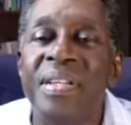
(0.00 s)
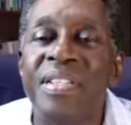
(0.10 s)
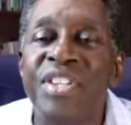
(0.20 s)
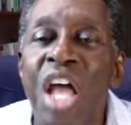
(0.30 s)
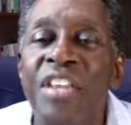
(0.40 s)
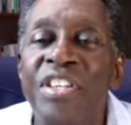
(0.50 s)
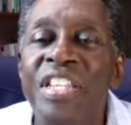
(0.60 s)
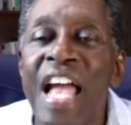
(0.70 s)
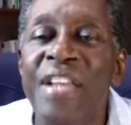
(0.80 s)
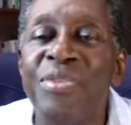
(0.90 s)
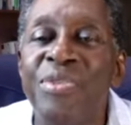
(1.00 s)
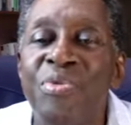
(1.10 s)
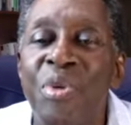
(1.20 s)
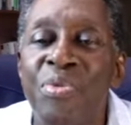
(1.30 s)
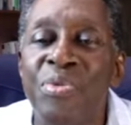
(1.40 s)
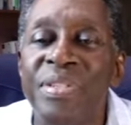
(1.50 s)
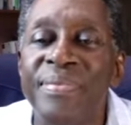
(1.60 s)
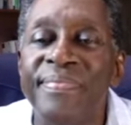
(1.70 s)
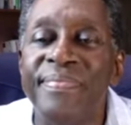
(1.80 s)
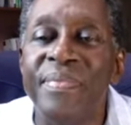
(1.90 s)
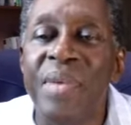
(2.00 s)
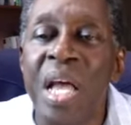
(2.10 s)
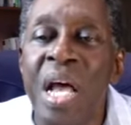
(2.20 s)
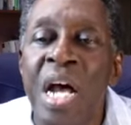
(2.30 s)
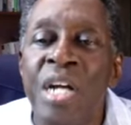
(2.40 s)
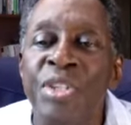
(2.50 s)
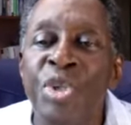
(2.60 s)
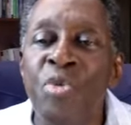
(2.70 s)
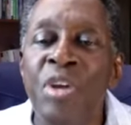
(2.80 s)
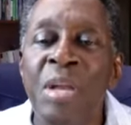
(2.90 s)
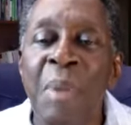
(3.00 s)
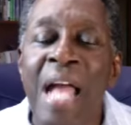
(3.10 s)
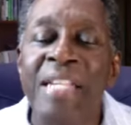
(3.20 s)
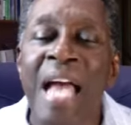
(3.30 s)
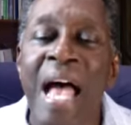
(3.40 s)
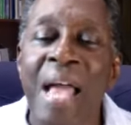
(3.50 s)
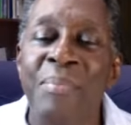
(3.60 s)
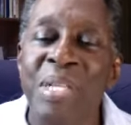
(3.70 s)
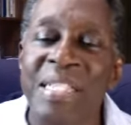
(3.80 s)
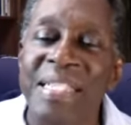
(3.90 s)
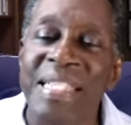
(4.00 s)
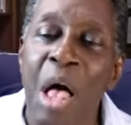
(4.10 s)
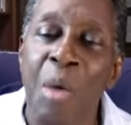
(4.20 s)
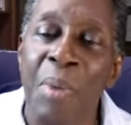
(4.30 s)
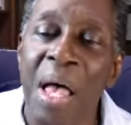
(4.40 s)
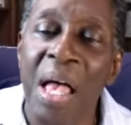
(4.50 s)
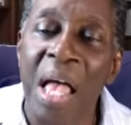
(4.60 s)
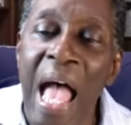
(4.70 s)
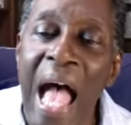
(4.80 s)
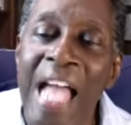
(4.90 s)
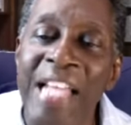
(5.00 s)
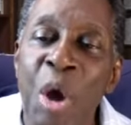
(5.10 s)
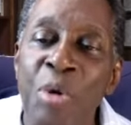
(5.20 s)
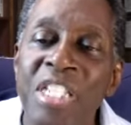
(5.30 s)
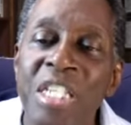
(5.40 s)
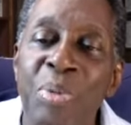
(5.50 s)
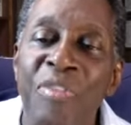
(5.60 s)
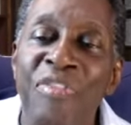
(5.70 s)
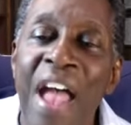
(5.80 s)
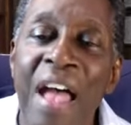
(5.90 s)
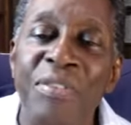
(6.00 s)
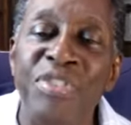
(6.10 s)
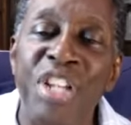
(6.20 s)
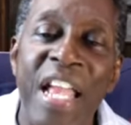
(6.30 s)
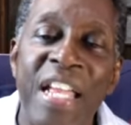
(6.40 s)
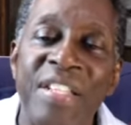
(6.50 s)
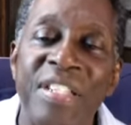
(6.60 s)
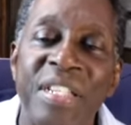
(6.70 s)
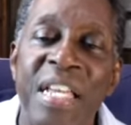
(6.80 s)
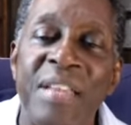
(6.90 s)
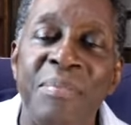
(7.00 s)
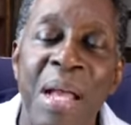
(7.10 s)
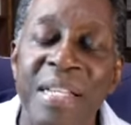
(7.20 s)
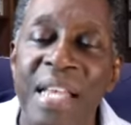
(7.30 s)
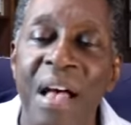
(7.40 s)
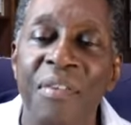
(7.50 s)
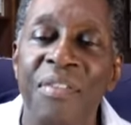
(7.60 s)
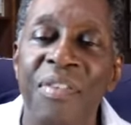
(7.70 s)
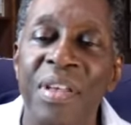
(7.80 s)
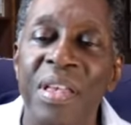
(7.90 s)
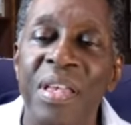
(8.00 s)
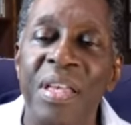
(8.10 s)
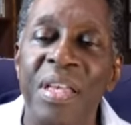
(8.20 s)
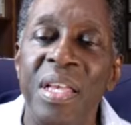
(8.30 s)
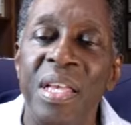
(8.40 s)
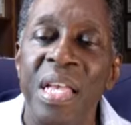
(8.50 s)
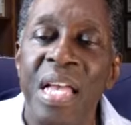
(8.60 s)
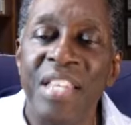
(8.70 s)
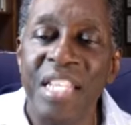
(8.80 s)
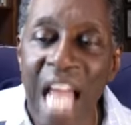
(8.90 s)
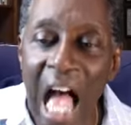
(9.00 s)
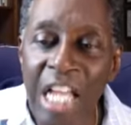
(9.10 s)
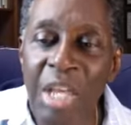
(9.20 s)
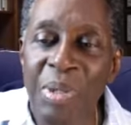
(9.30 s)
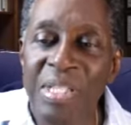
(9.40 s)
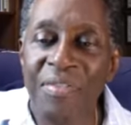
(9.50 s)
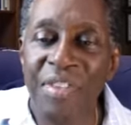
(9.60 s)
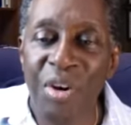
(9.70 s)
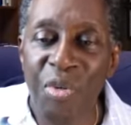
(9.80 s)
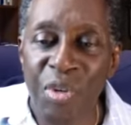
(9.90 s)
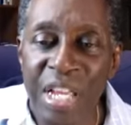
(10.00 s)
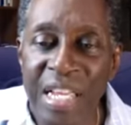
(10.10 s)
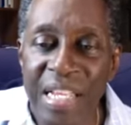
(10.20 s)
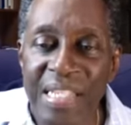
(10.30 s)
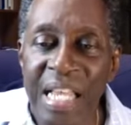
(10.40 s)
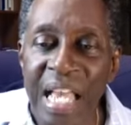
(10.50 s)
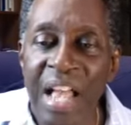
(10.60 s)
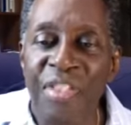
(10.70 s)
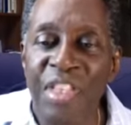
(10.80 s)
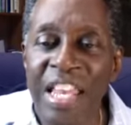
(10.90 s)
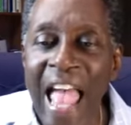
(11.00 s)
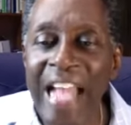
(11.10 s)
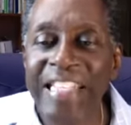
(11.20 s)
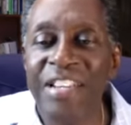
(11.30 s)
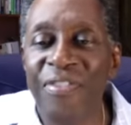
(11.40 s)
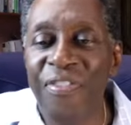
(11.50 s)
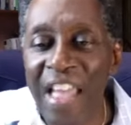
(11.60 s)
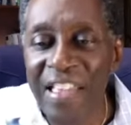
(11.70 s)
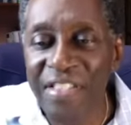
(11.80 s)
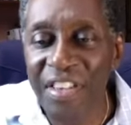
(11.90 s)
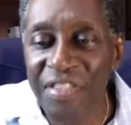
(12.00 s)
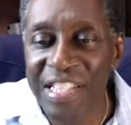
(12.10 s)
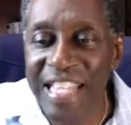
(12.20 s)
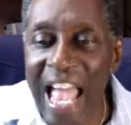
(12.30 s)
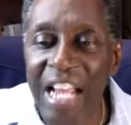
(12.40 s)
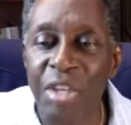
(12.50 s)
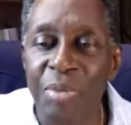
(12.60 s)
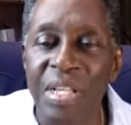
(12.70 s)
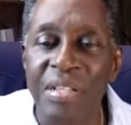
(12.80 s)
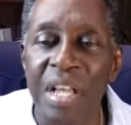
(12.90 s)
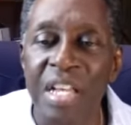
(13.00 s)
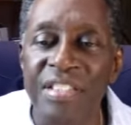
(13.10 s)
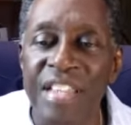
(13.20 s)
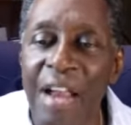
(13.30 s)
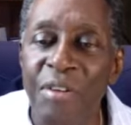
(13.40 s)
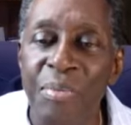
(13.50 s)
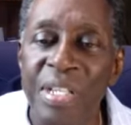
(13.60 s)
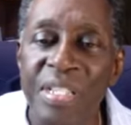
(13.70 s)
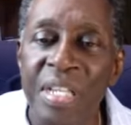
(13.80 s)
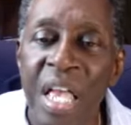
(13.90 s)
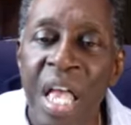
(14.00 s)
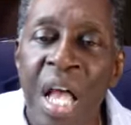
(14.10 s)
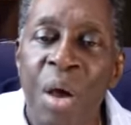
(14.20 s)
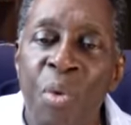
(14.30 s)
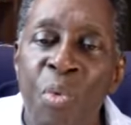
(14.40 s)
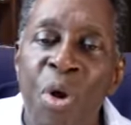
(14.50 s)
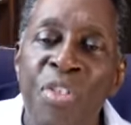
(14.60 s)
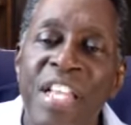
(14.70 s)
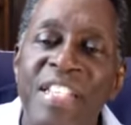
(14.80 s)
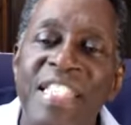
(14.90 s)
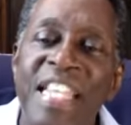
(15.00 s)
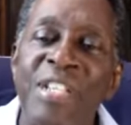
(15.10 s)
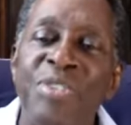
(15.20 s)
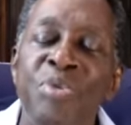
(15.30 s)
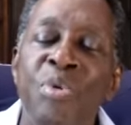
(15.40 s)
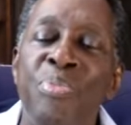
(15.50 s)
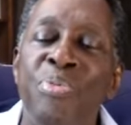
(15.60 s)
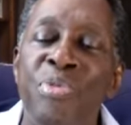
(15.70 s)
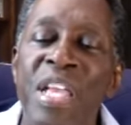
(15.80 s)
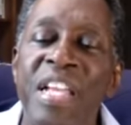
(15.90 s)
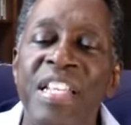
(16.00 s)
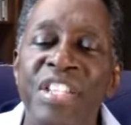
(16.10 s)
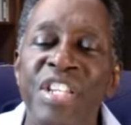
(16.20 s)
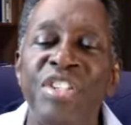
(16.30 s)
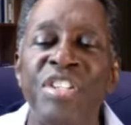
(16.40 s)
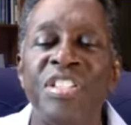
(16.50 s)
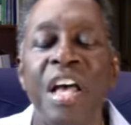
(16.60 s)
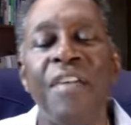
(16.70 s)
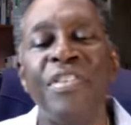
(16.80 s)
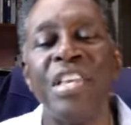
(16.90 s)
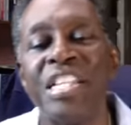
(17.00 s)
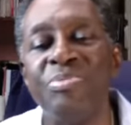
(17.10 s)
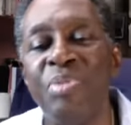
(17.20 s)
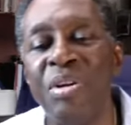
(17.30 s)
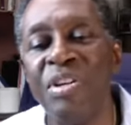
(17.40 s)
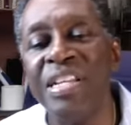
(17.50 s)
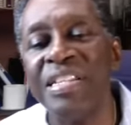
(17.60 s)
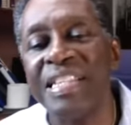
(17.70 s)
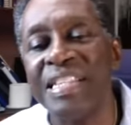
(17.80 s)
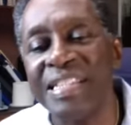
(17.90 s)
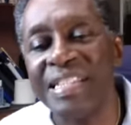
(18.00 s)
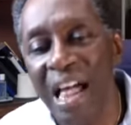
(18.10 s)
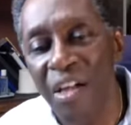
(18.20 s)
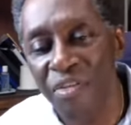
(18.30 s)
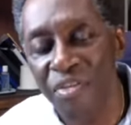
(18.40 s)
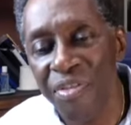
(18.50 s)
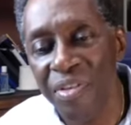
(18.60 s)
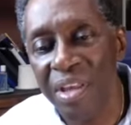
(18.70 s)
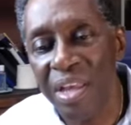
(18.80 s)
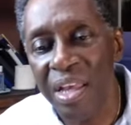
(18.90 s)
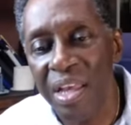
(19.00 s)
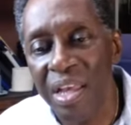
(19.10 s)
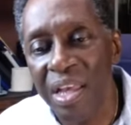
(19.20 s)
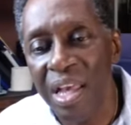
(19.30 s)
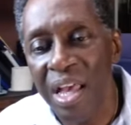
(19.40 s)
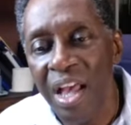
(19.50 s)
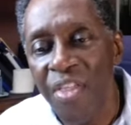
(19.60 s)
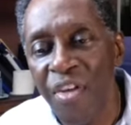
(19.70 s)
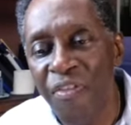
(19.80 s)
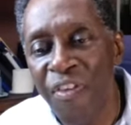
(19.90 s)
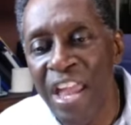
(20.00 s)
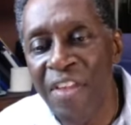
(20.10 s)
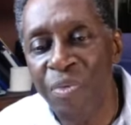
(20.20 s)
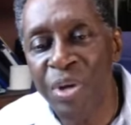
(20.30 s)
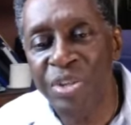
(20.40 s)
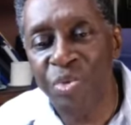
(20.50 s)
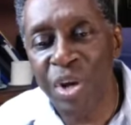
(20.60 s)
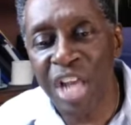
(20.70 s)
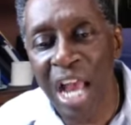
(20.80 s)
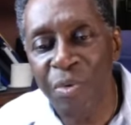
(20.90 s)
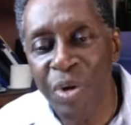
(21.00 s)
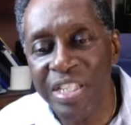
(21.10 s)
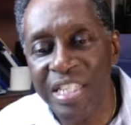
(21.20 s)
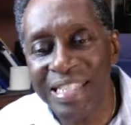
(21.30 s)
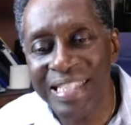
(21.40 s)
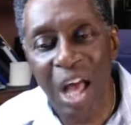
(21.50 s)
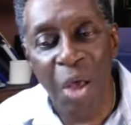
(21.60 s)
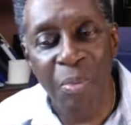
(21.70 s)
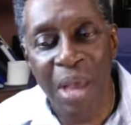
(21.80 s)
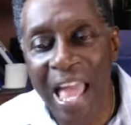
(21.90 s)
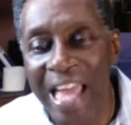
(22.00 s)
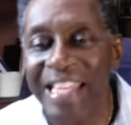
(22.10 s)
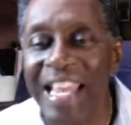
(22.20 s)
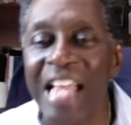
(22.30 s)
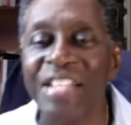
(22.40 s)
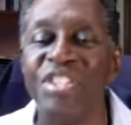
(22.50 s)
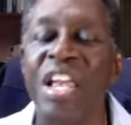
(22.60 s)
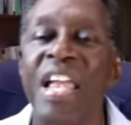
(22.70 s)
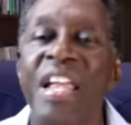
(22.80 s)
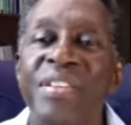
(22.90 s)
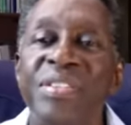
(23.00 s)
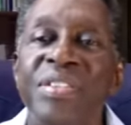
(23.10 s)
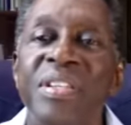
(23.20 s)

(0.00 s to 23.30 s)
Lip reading: Jonathan Daniels wrote, "During my time in Selma, I noticed a profound change in myself. The documents of the creeds, the enacted faith of the sacraments, were the essential preconditions of the experience itself. The faith with which I went to Selma had not changed.